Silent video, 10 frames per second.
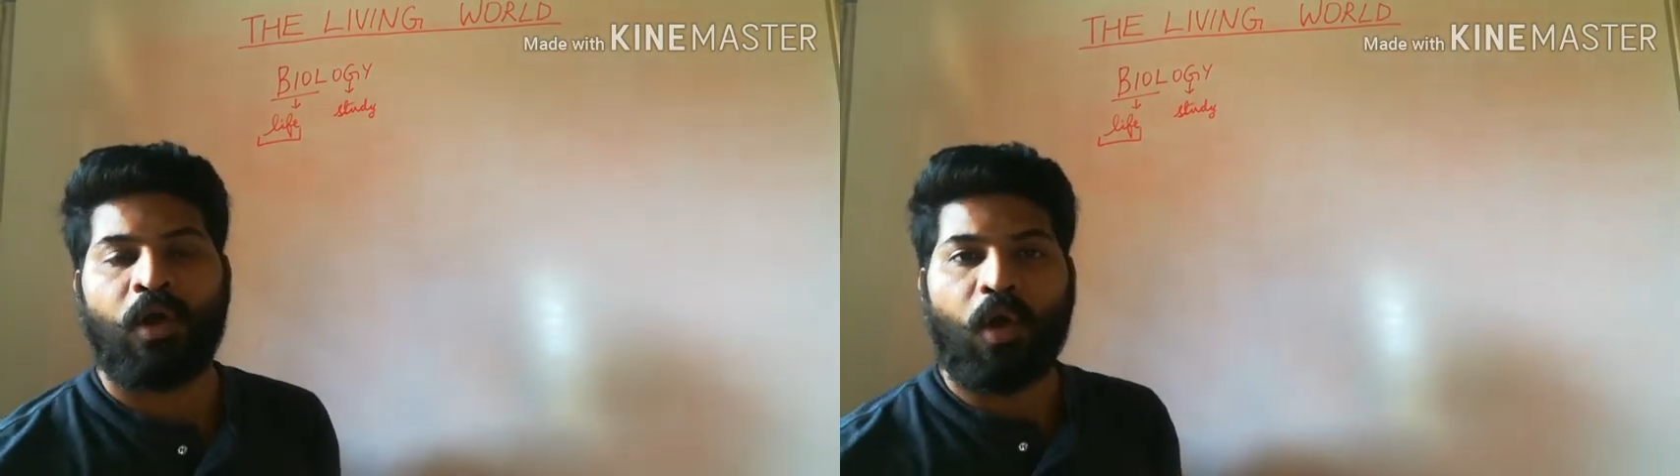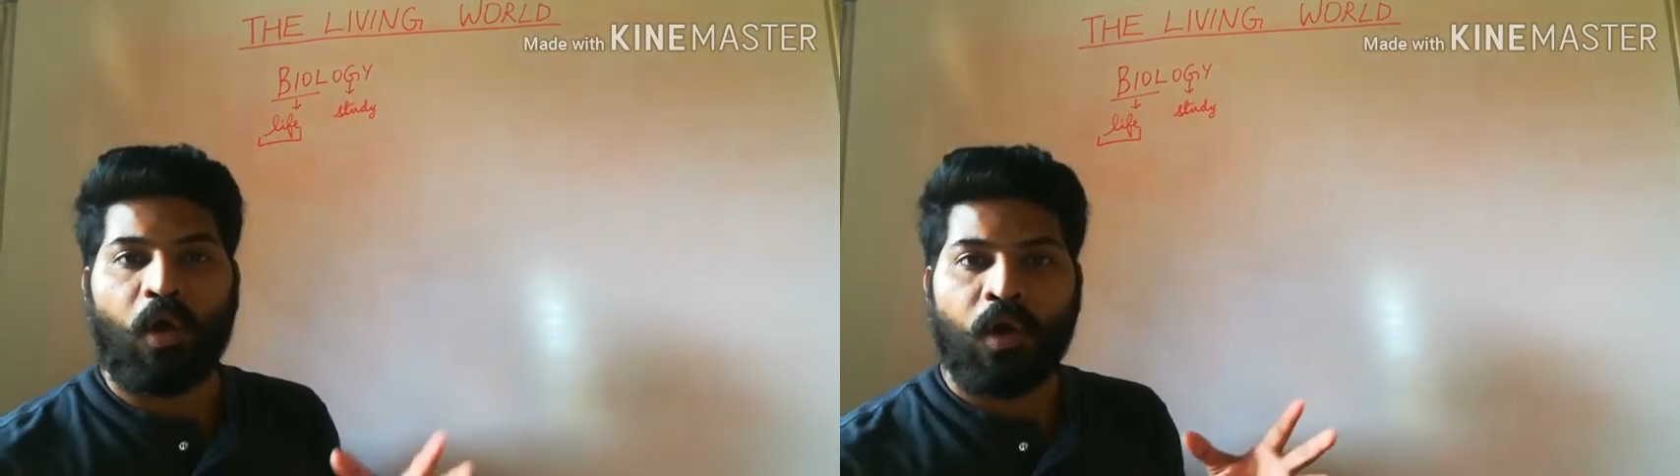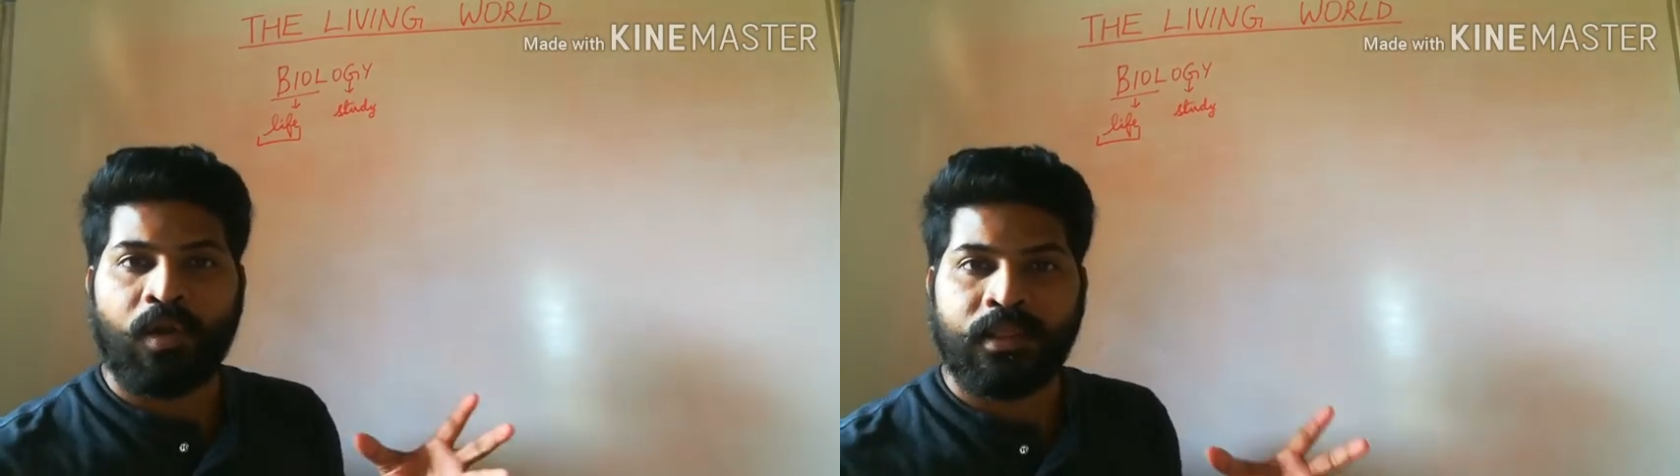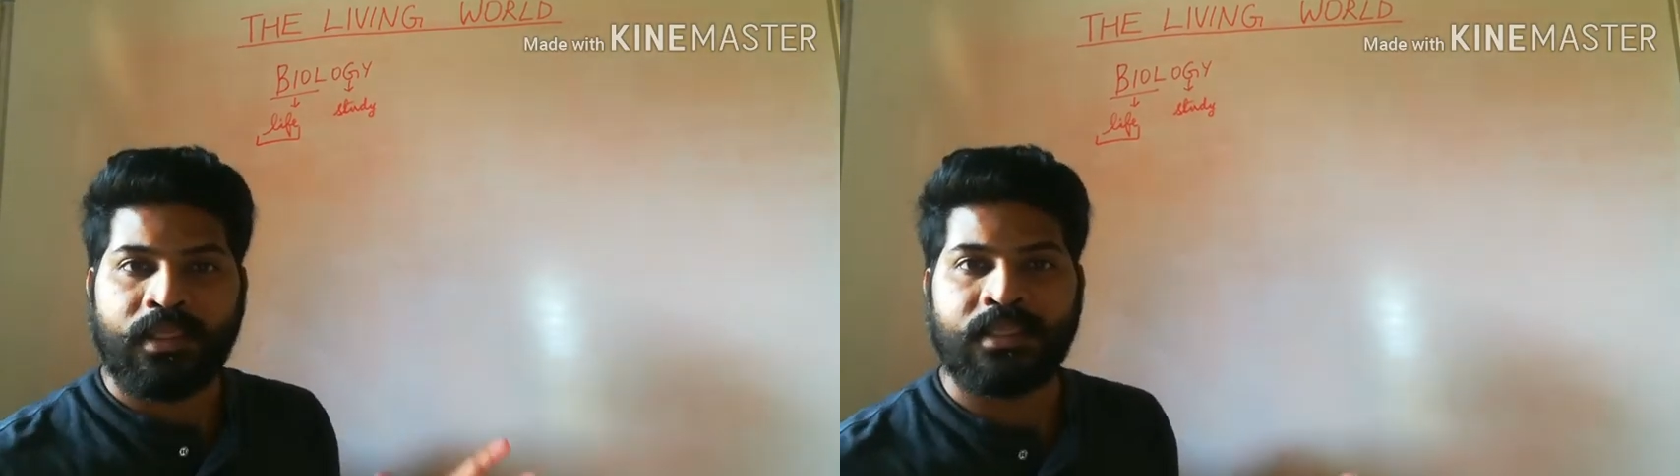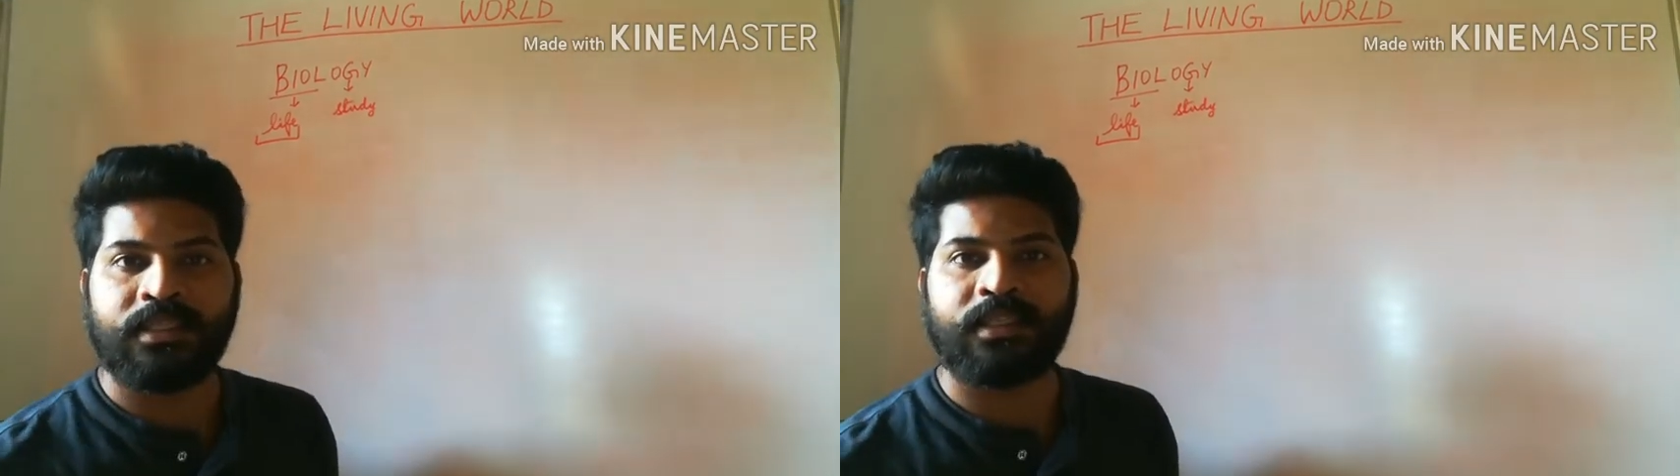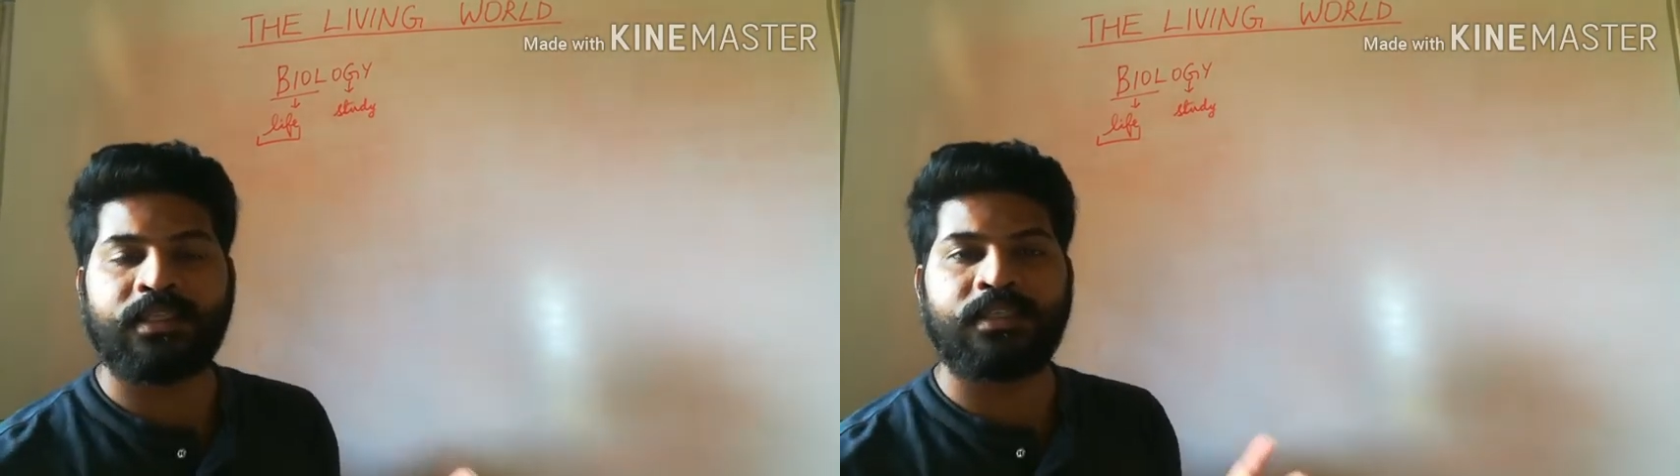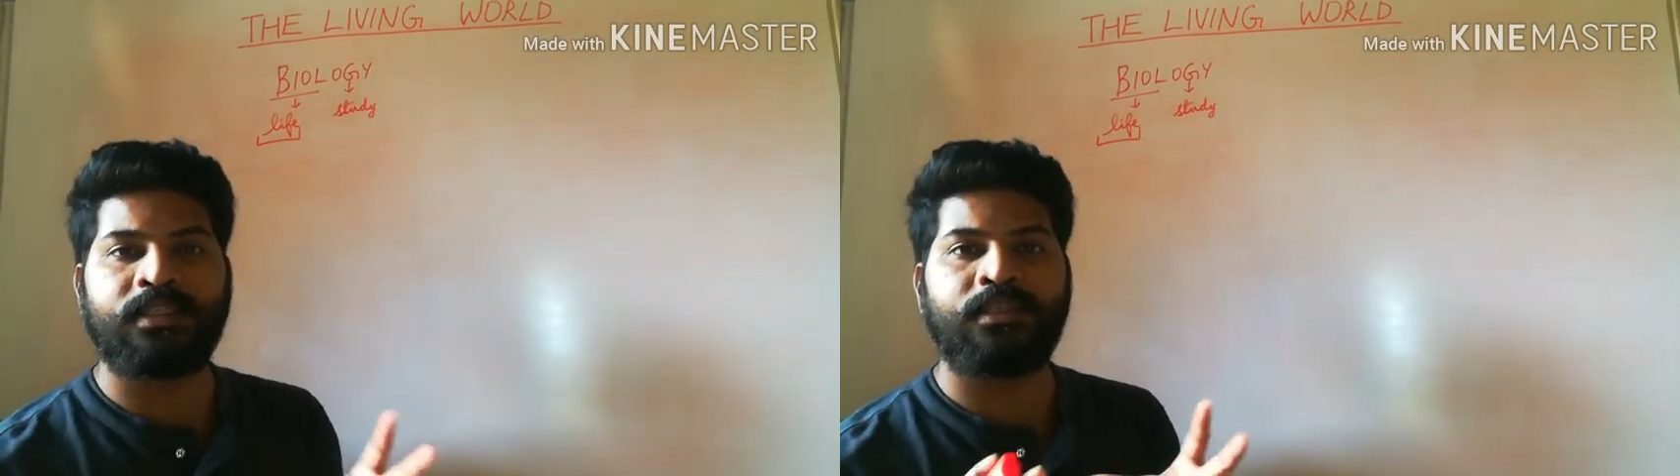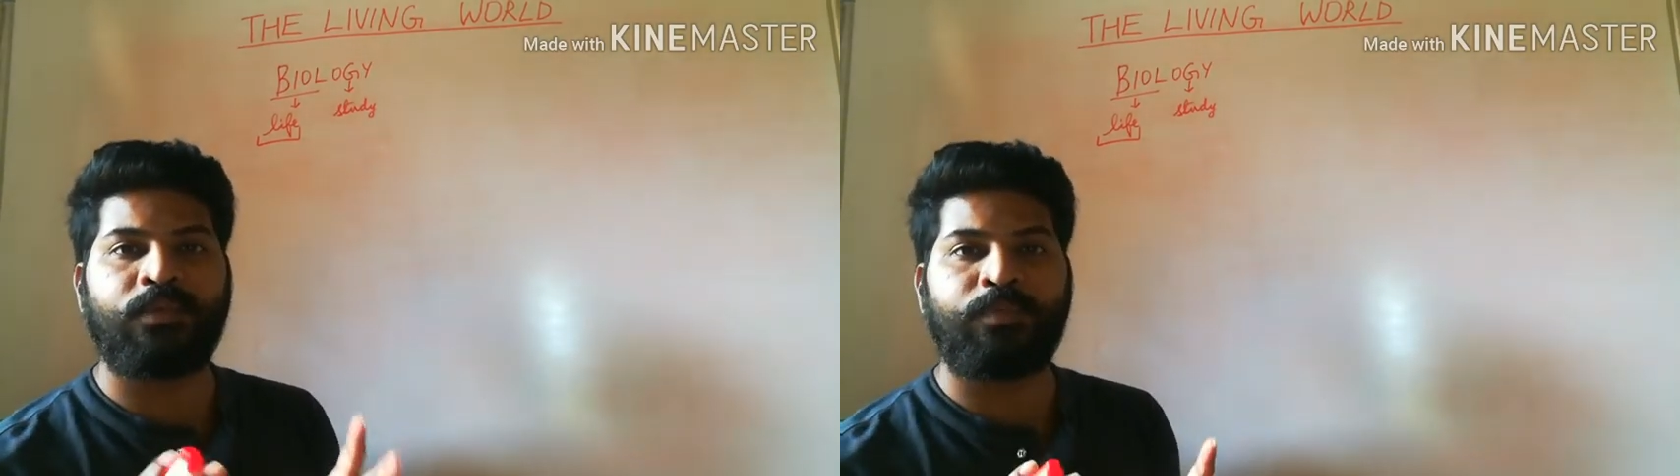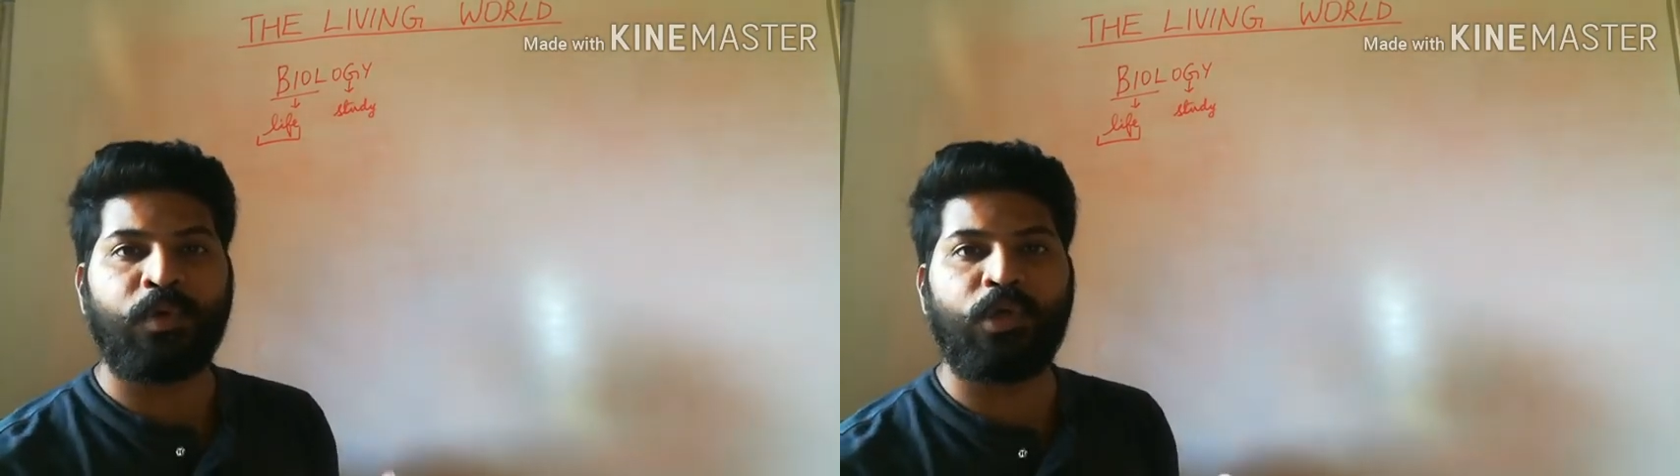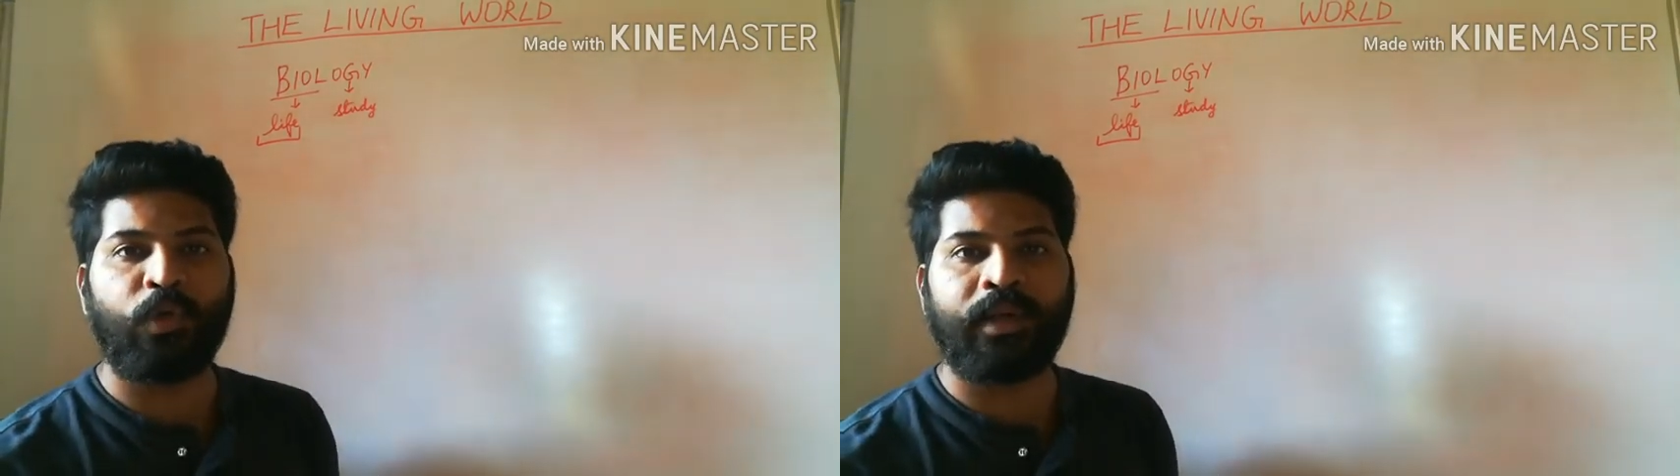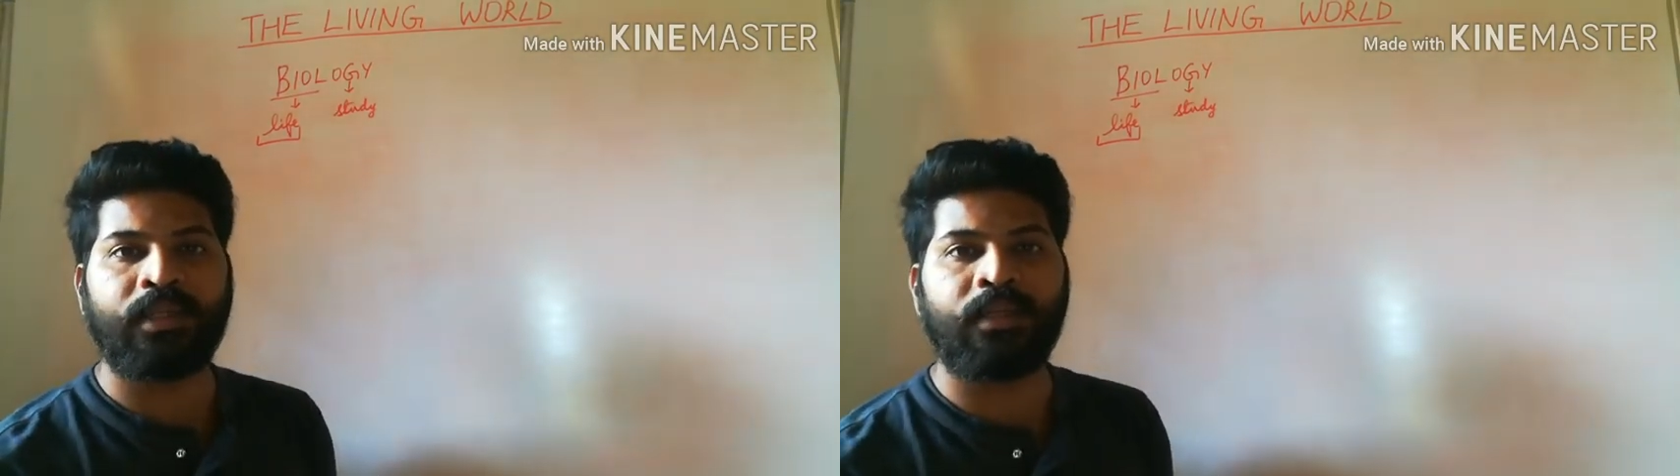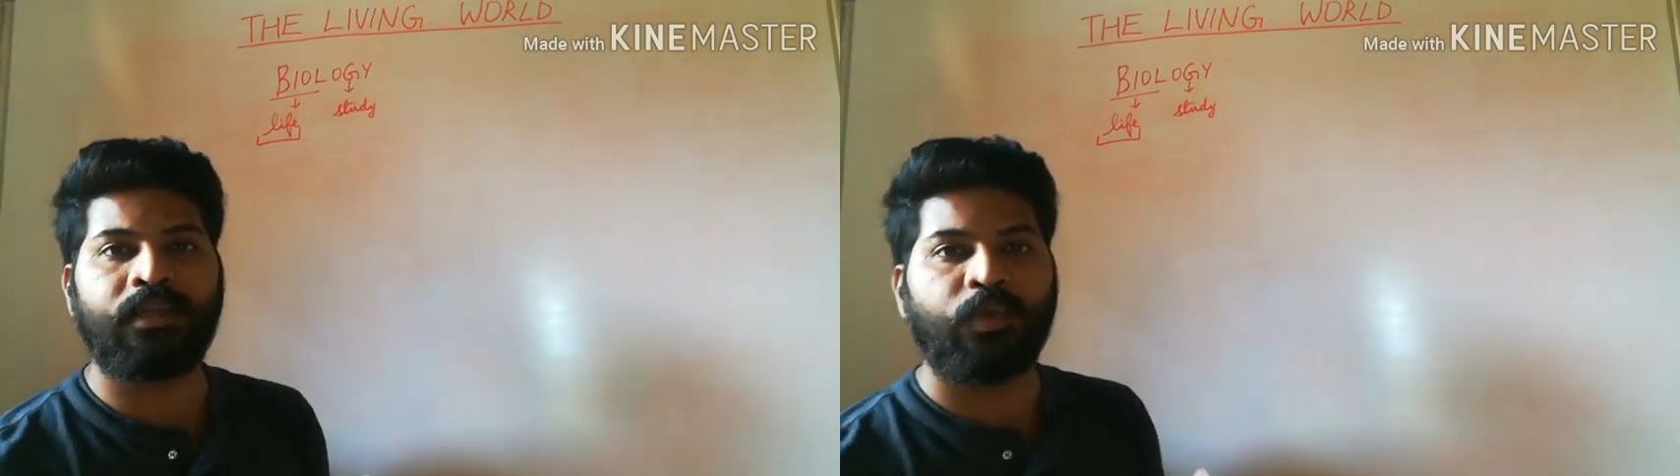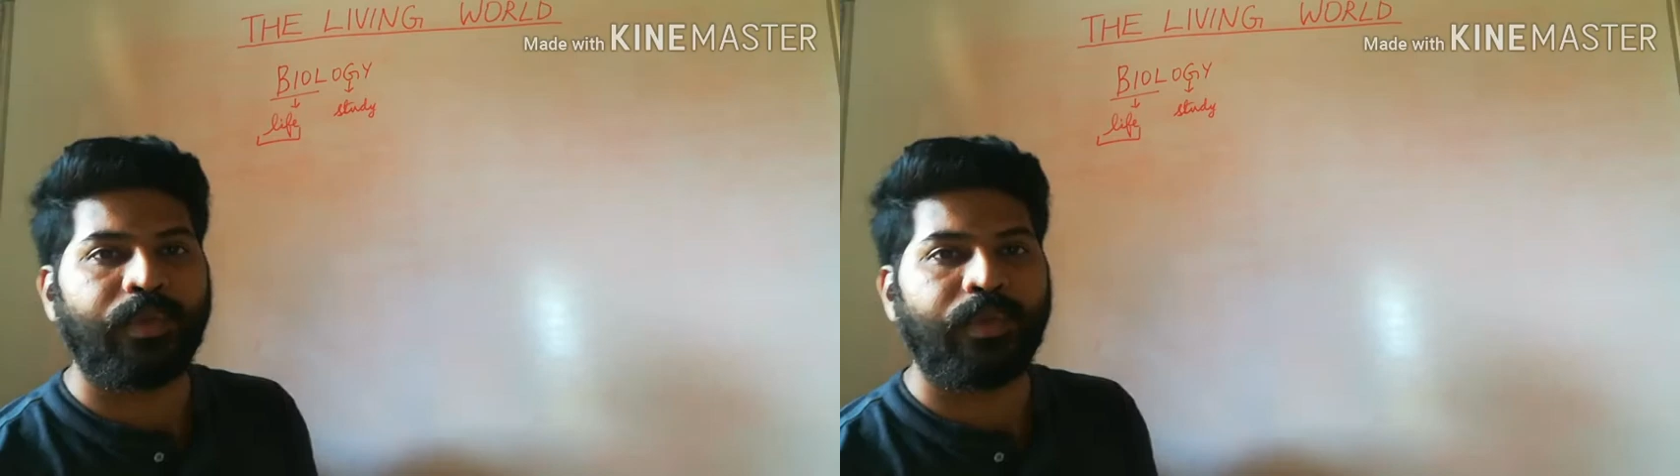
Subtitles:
All these things put together we